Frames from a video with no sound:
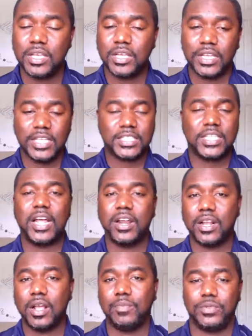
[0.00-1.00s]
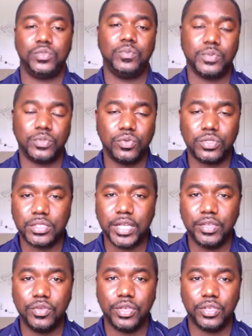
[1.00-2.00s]
listing out a couple super tools
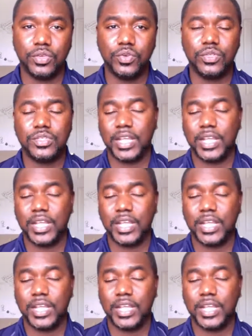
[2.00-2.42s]
that you could use.